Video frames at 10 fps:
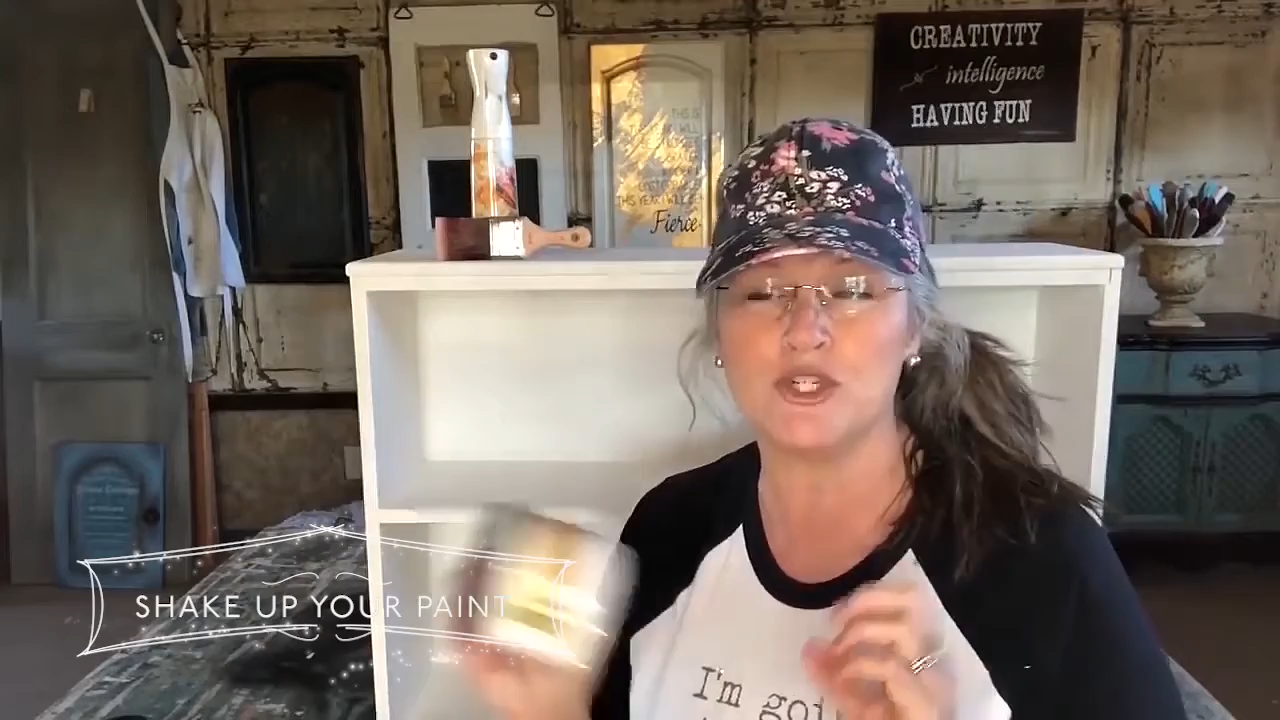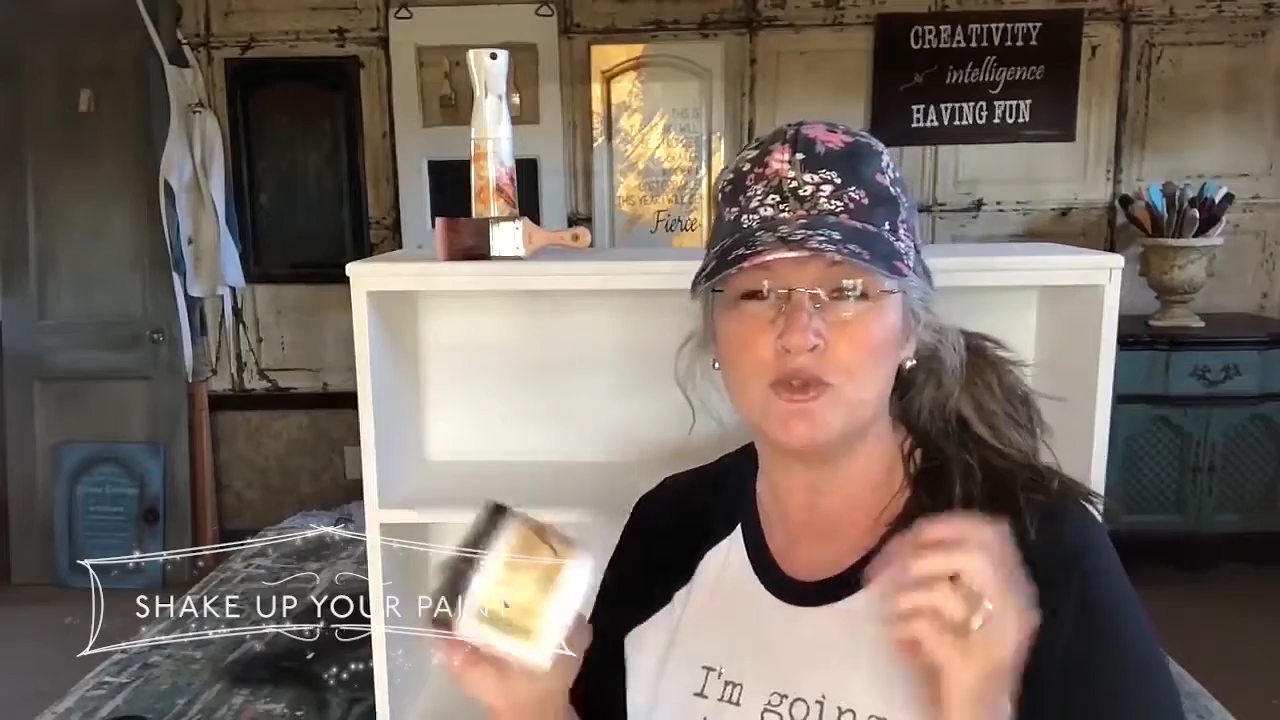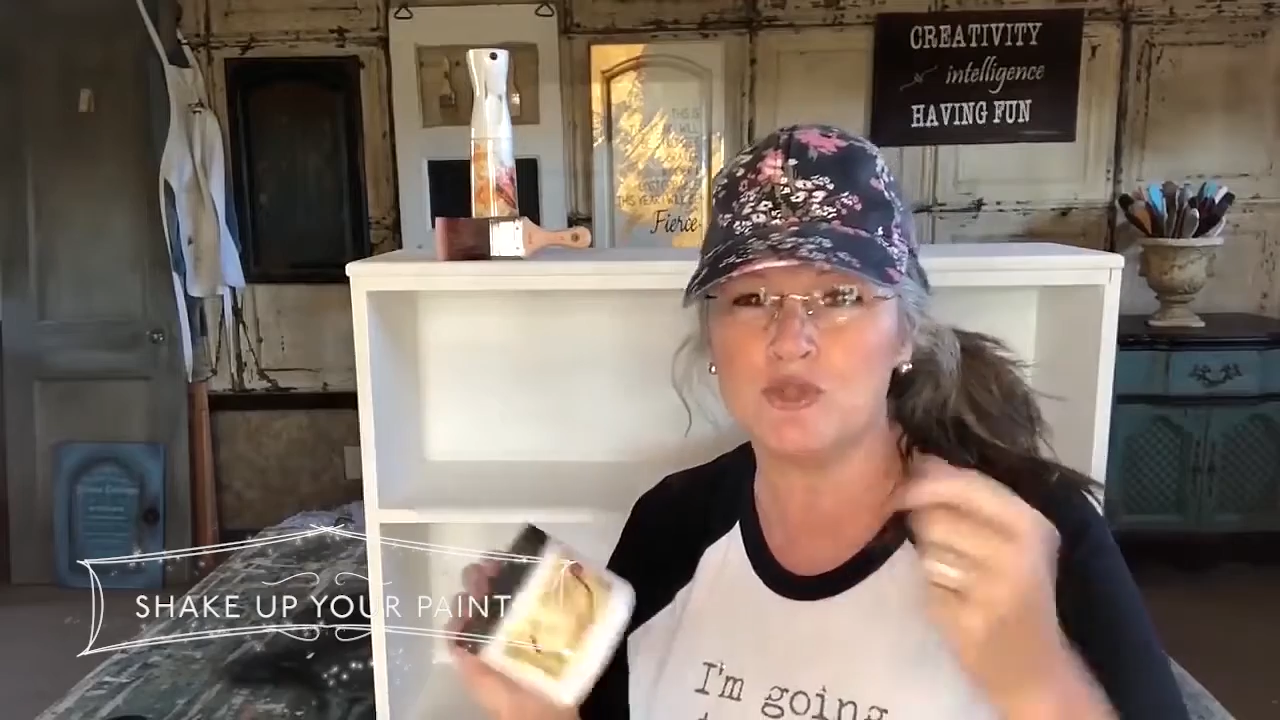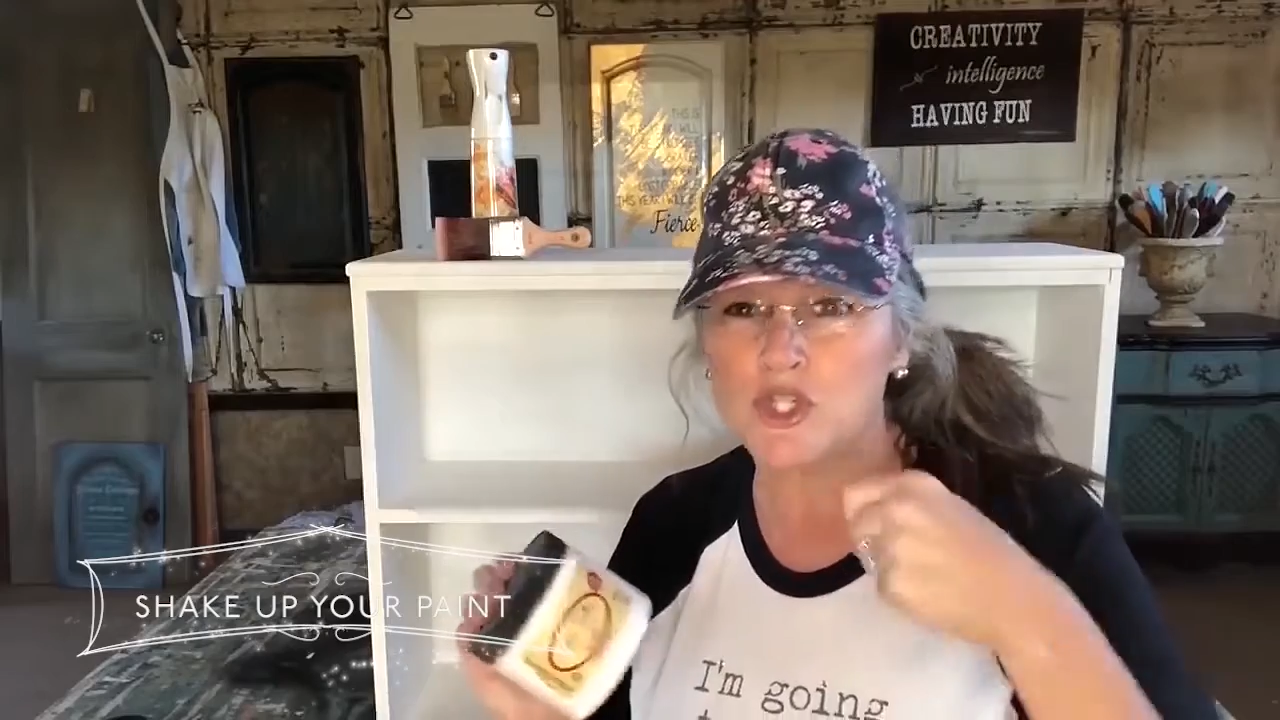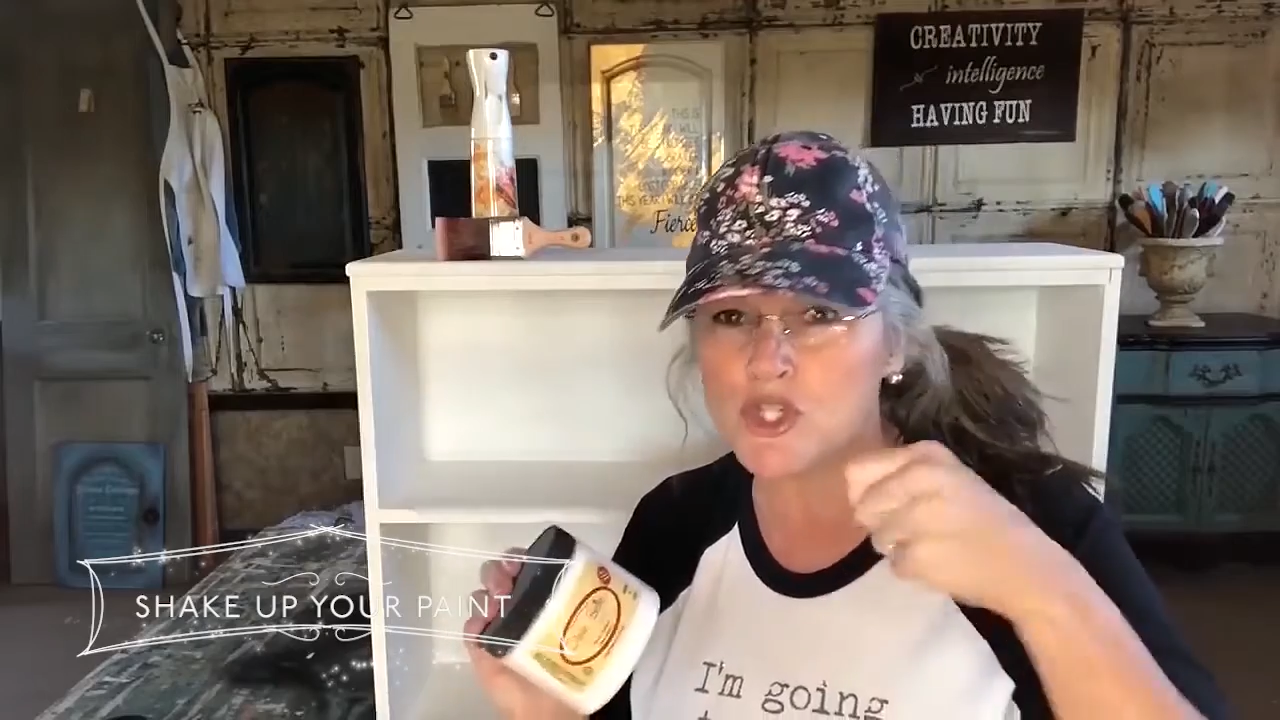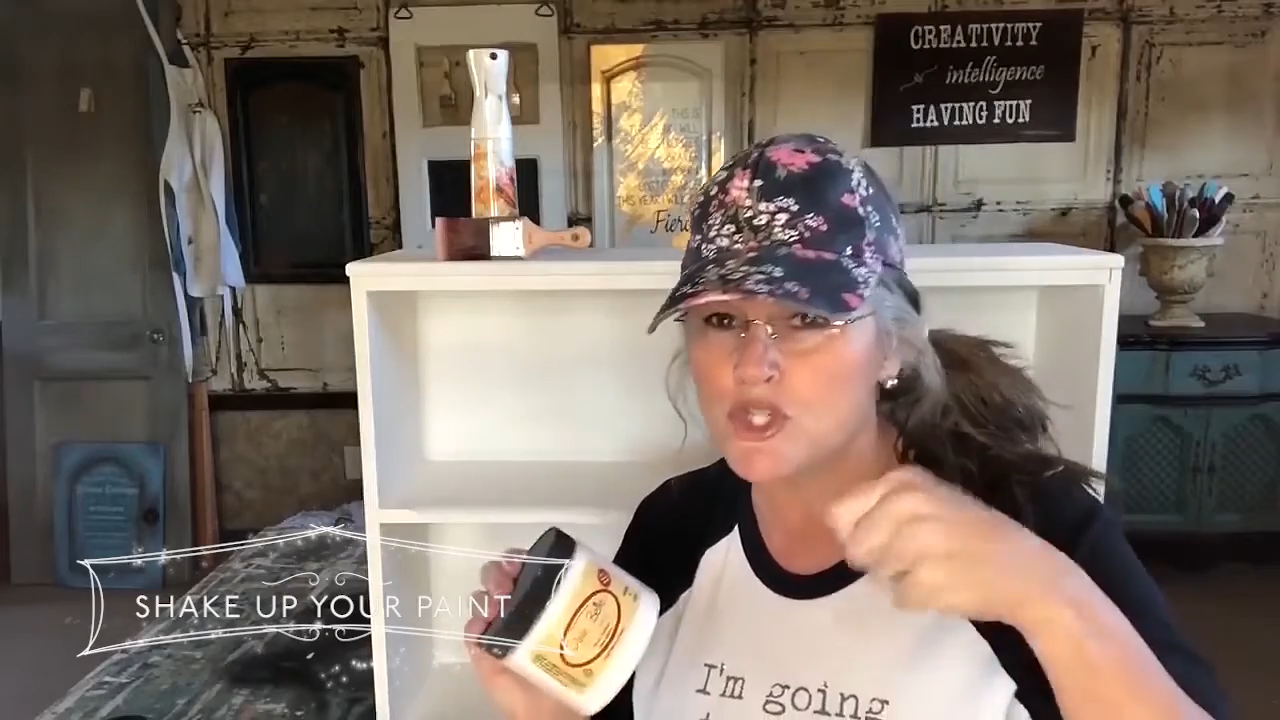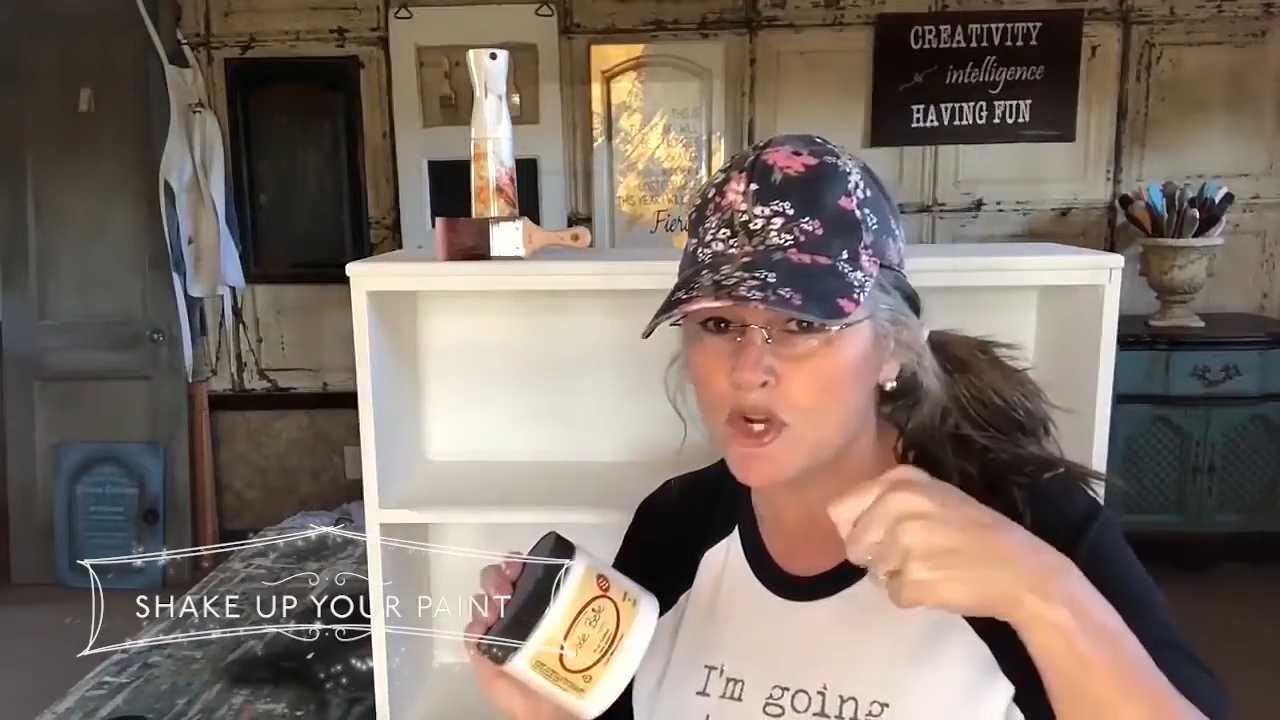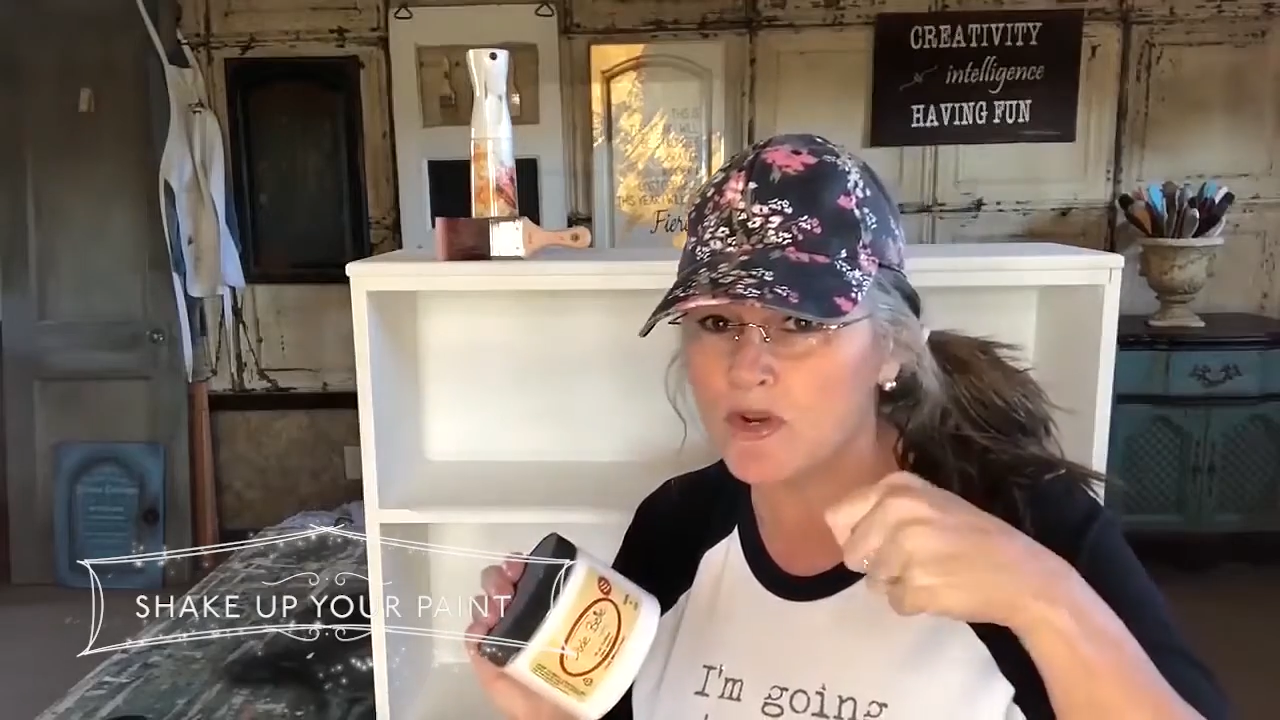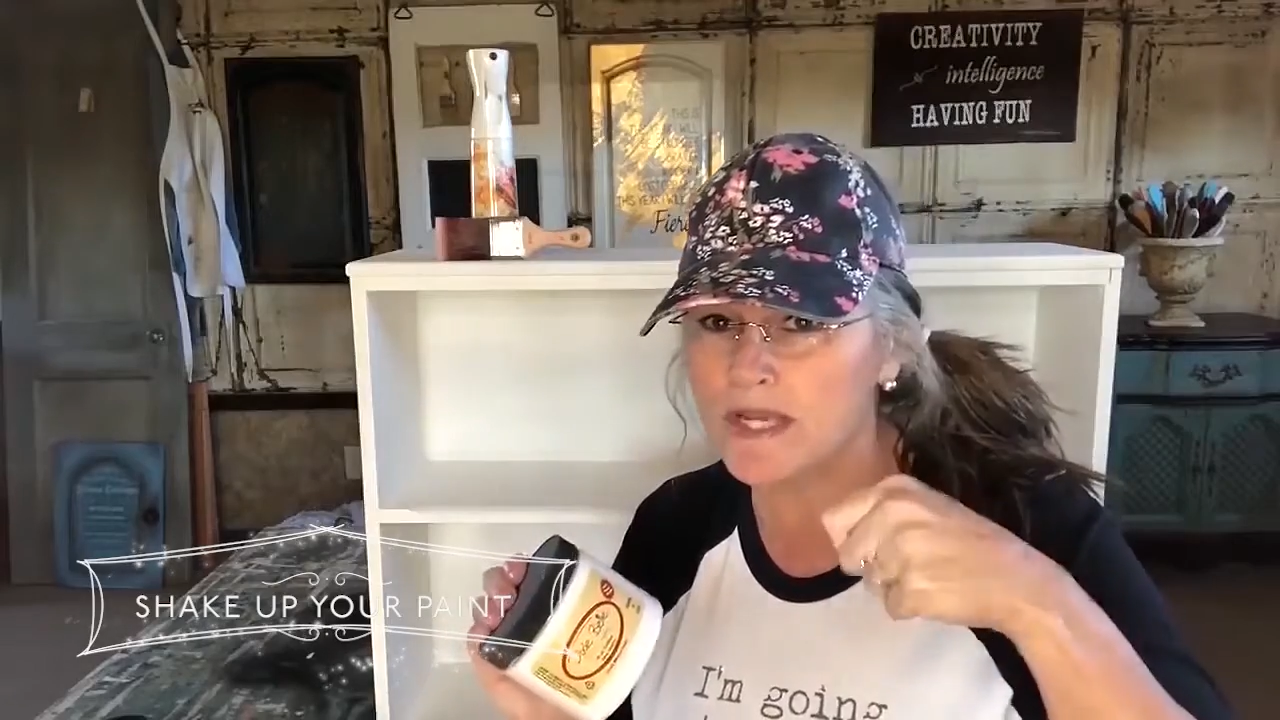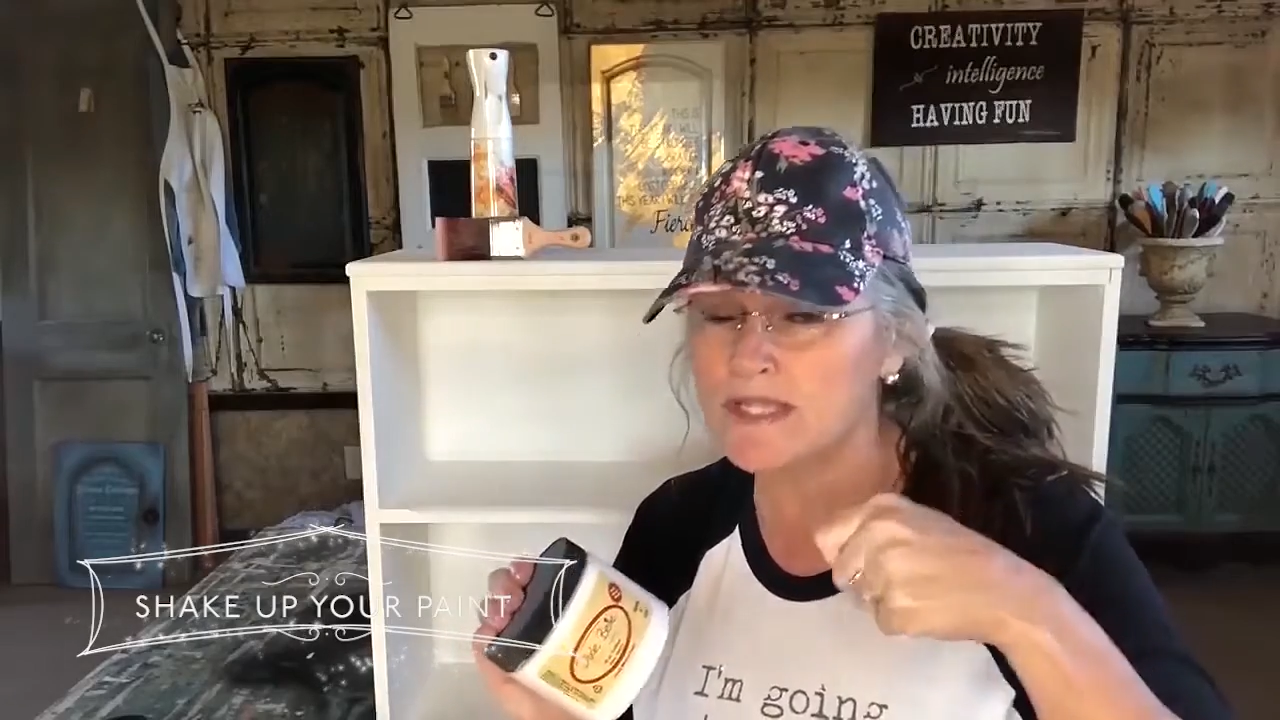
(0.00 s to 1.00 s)
to
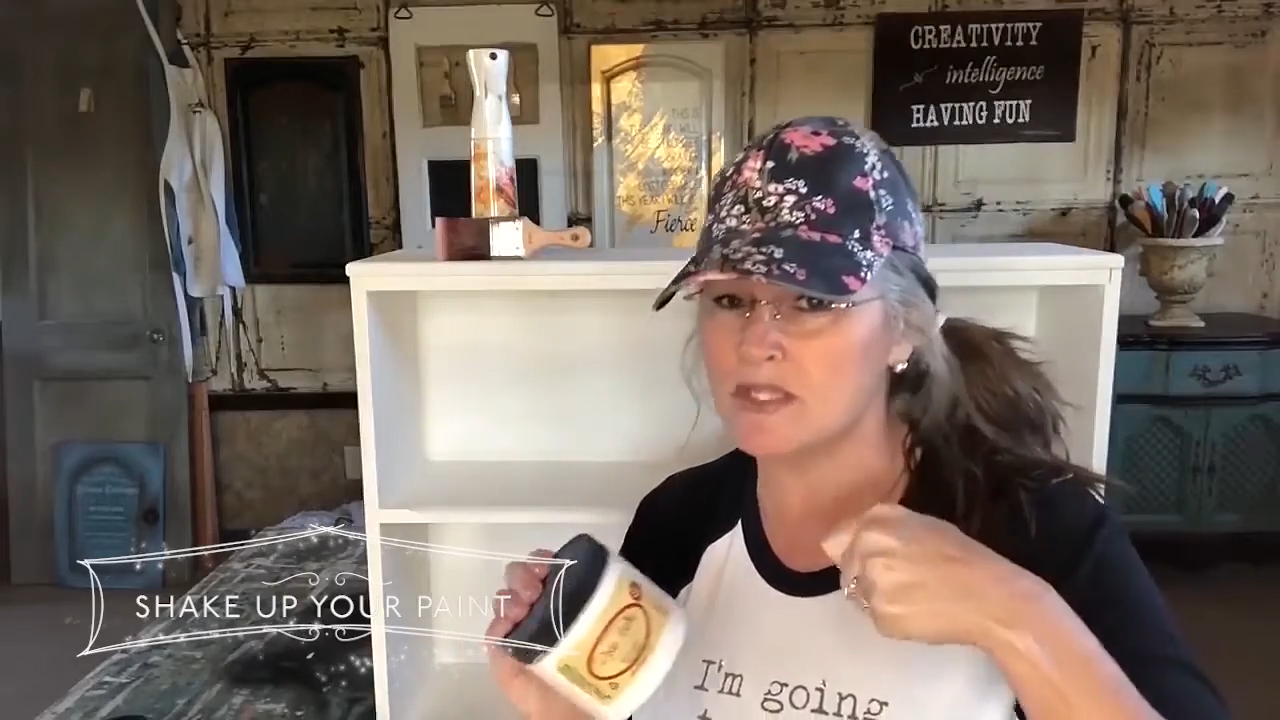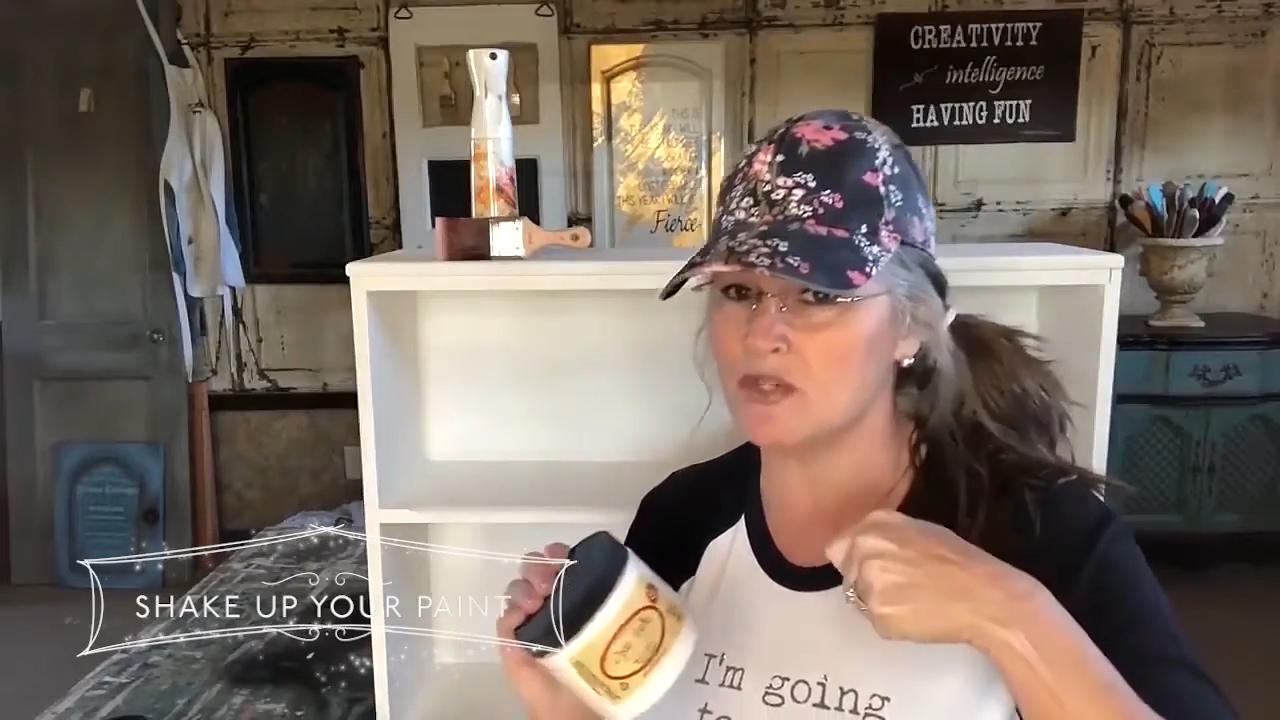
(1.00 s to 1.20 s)
stir it.